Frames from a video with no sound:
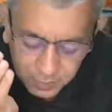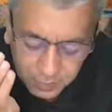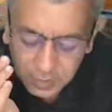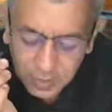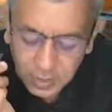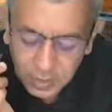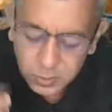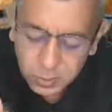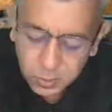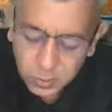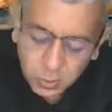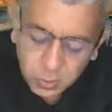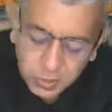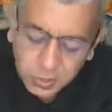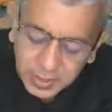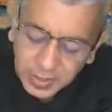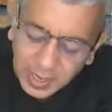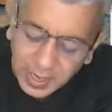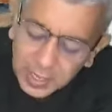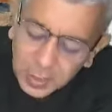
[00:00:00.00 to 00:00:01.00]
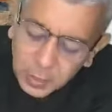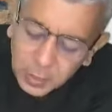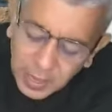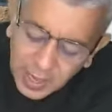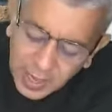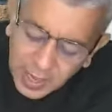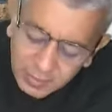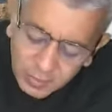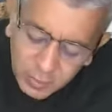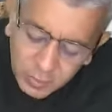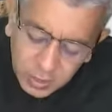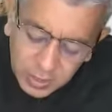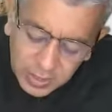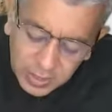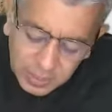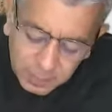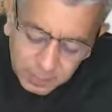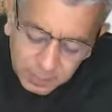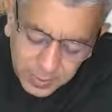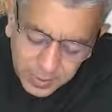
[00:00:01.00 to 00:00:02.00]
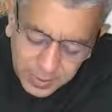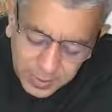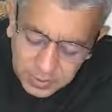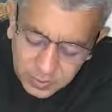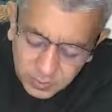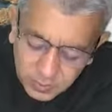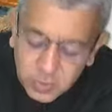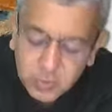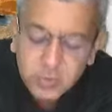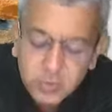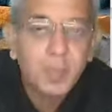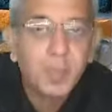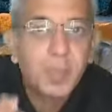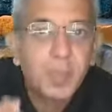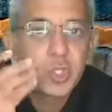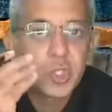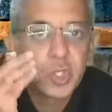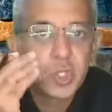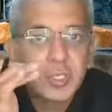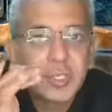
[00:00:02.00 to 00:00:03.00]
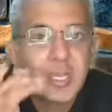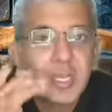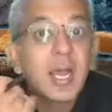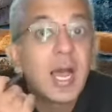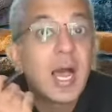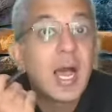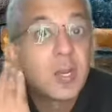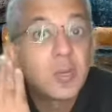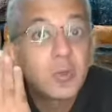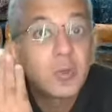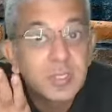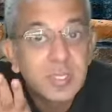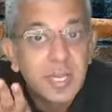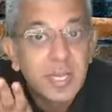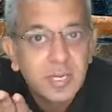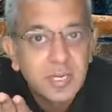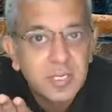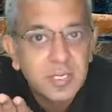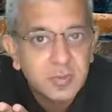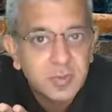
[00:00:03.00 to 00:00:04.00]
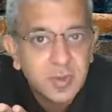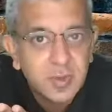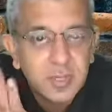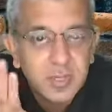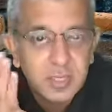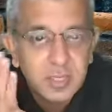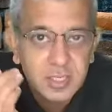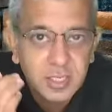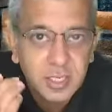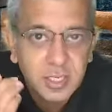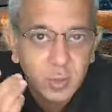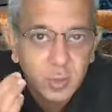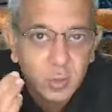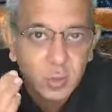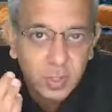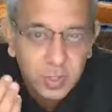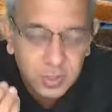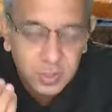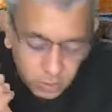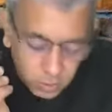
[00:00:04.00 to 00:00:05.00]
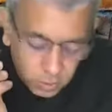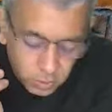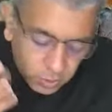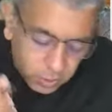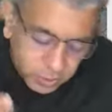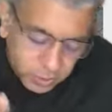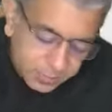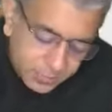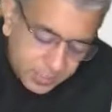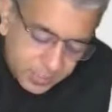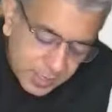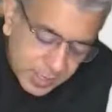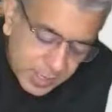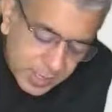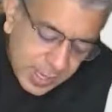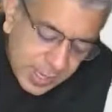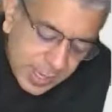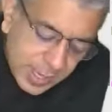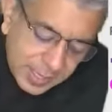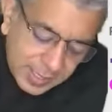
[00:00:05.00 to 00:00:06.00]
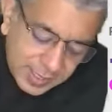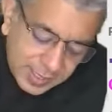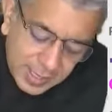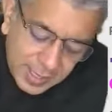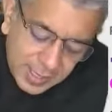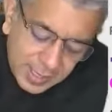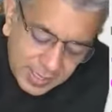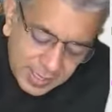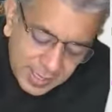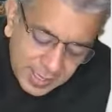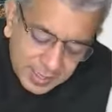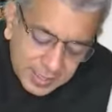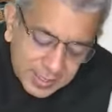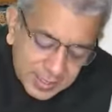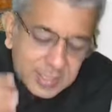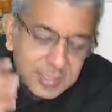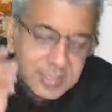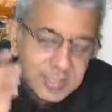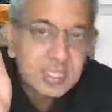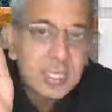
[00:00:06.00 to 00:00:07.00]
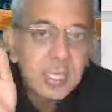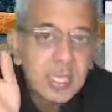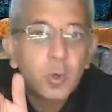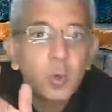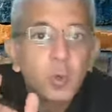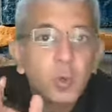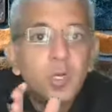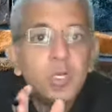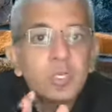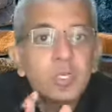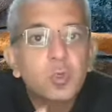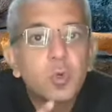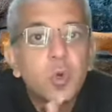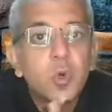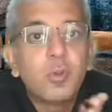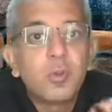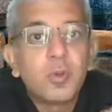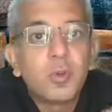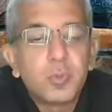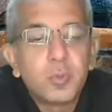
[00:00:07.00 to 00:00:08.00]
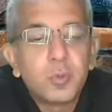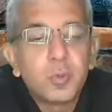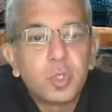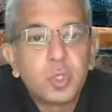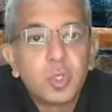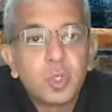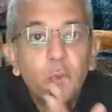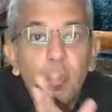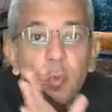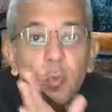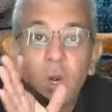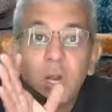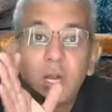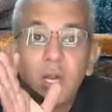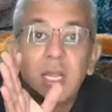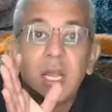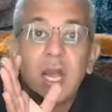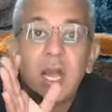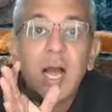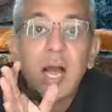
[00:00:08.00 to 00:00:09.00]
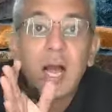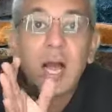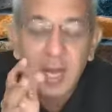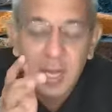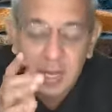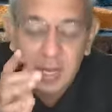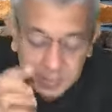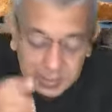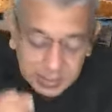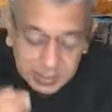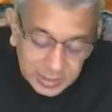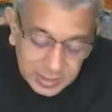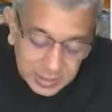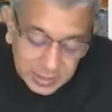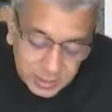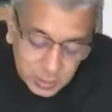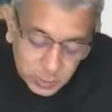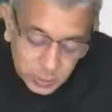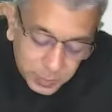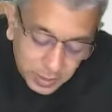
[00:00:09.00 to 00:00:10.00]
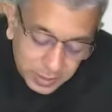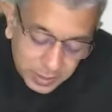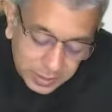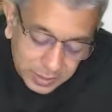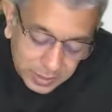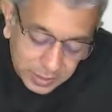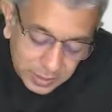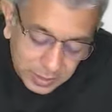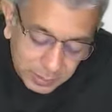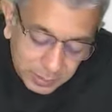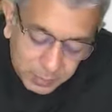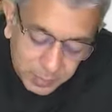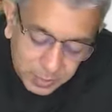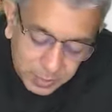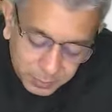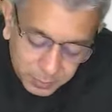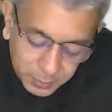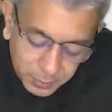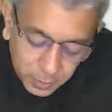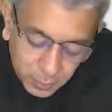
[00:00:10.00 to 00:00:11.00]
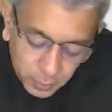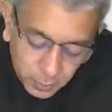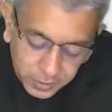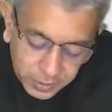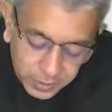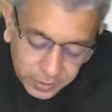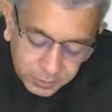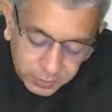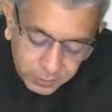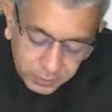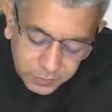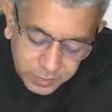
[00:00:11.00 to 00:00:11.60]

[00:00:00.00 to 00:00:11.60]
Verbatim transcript: So try to have your KPIs which will measure that are you satisfying the stakeholders or not. Then in that case, stakeholders' contribution. What are these particular people doing